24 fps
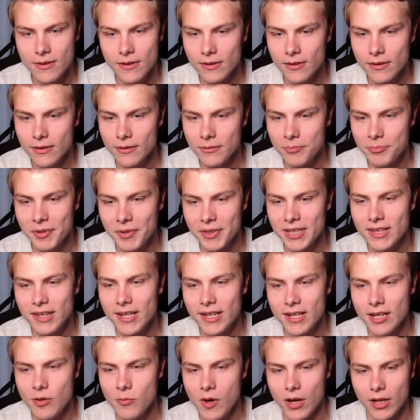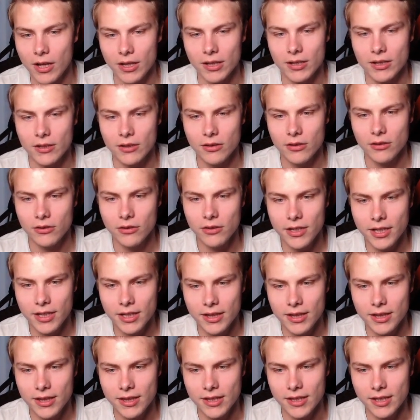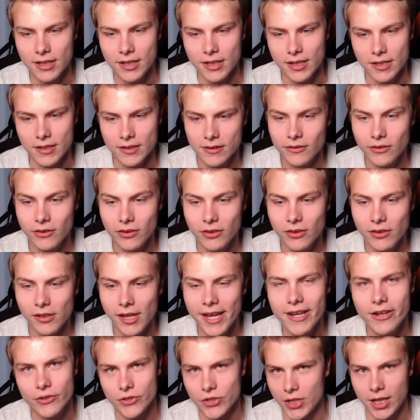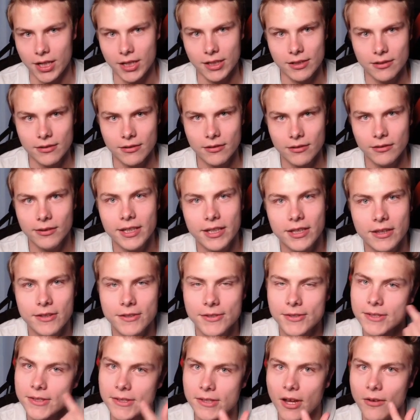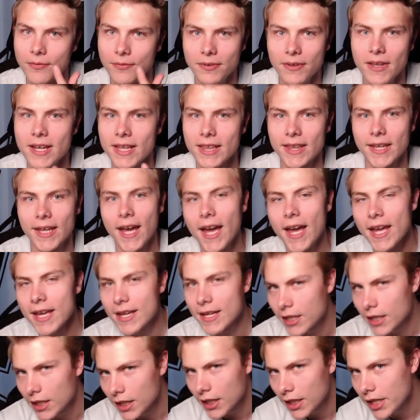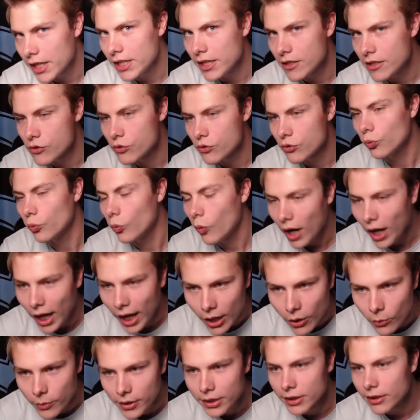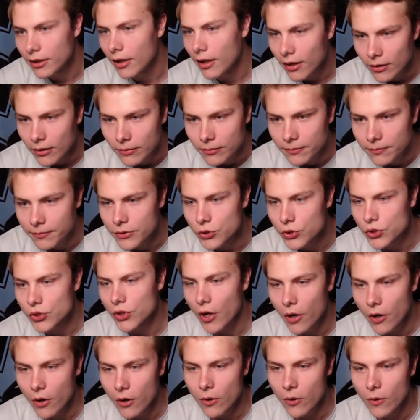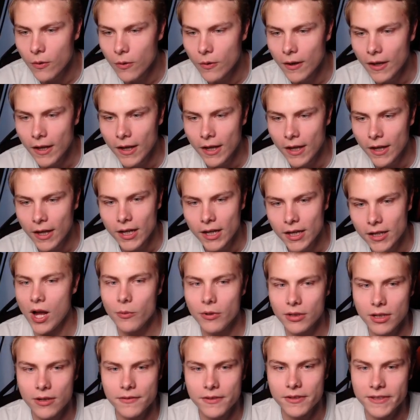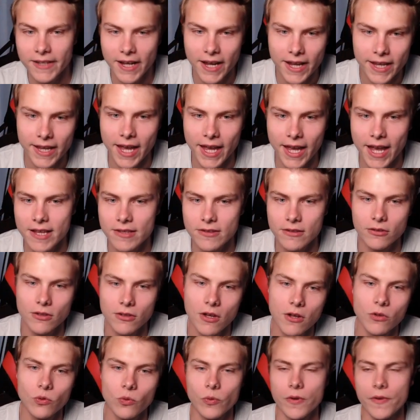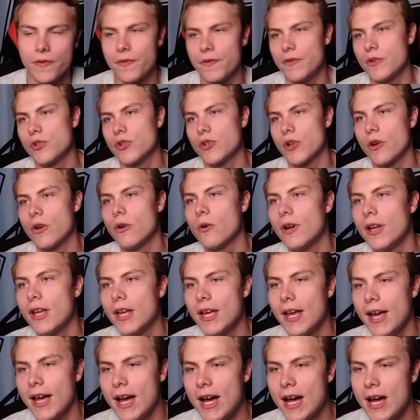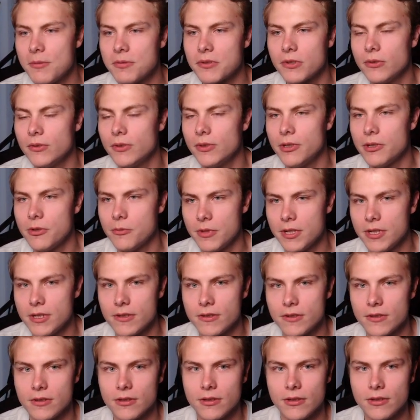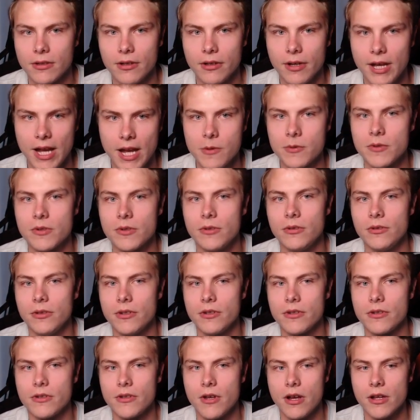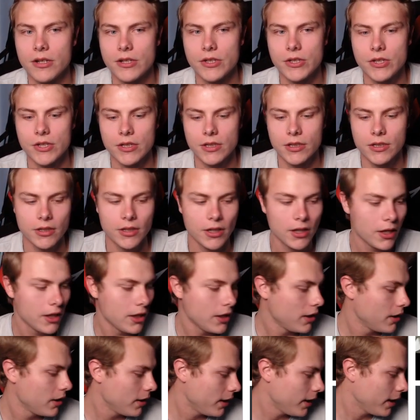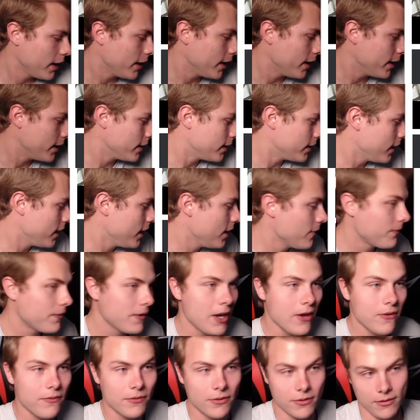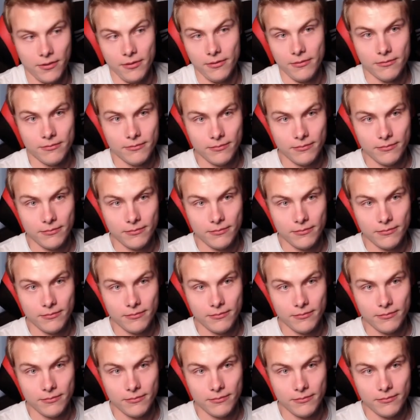But, like, come on. Look at this. The anchor chain. Like, stuff like that is why we love the show. It's why we love the diecast along with the show. Absolutely amazing. Absolutely astonishing. And if ever